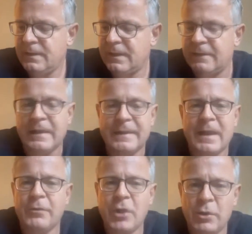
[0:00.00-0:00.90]

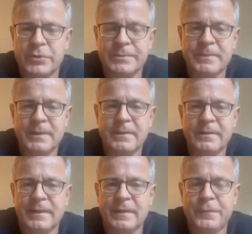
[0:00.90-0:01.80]
Now note
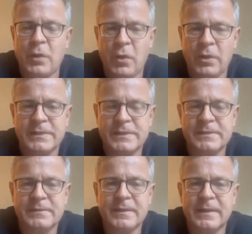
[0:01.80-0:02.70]
that of
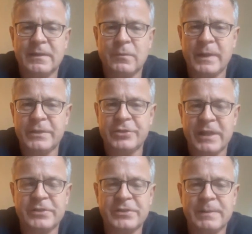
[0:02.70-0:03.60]
course, when
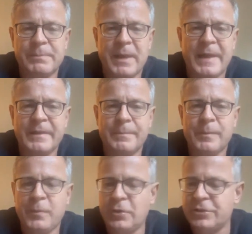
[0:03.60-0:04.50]
judges apply the
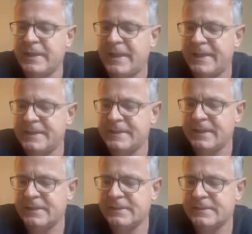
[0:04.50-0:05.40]
proportionality
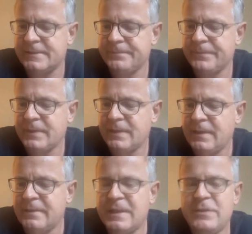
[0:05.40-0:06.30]
test,
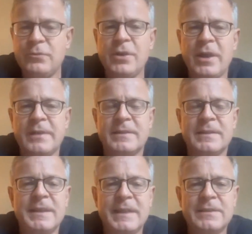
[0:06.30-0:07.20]
they do not
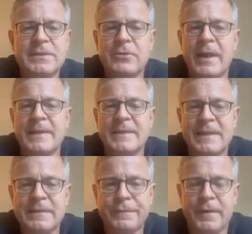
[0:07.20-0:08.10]
need to
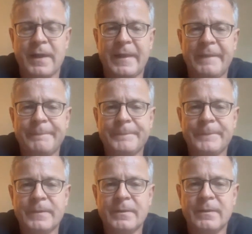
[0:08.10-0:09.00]
identify
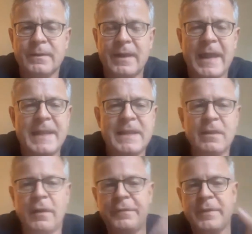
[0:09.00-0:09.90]

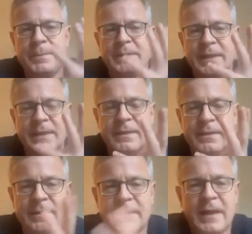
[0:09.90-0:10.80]
any of the
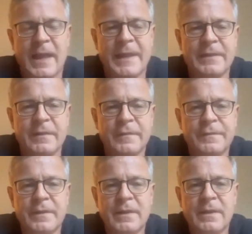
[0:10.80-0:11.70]
particular kind of